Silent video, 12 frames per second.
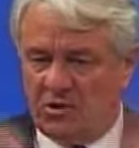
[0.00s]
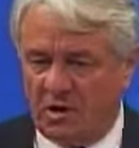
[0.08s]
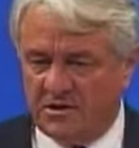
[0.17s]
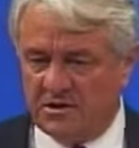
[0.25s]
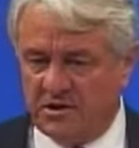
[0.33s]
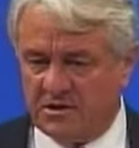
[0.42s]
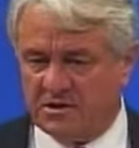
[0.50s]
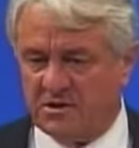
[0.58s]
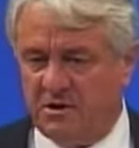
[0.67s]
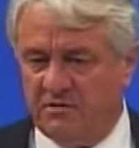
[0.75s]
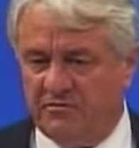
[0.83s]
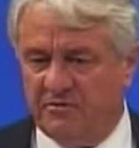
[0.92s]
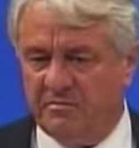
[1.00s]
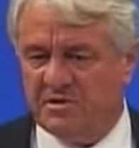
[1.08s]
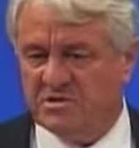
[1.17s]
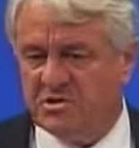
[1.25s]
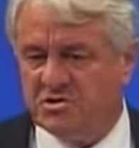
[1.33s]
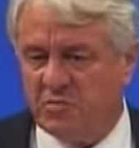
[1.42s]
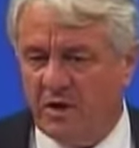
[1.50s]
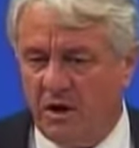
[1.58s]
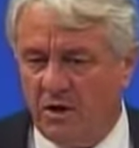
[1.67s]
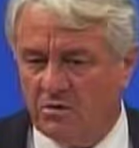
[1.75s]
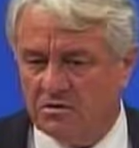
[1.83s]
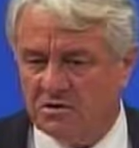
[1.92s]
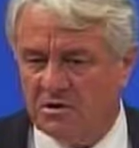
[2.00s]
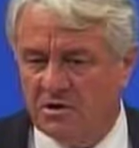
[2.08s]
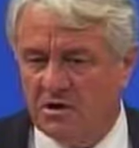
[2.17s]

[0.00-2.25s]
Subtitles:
context of the business warehouse,